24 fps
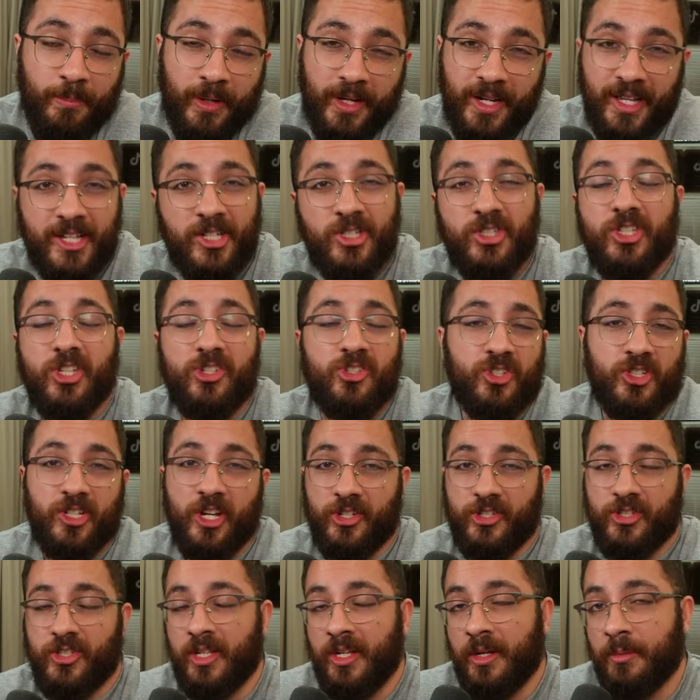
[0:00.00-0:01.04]
but it's
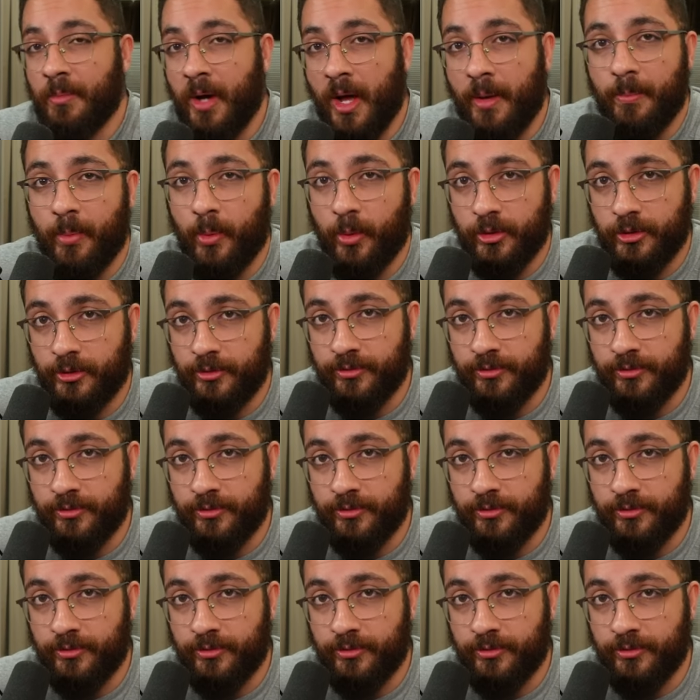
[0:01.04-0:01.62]
disgusting in my point of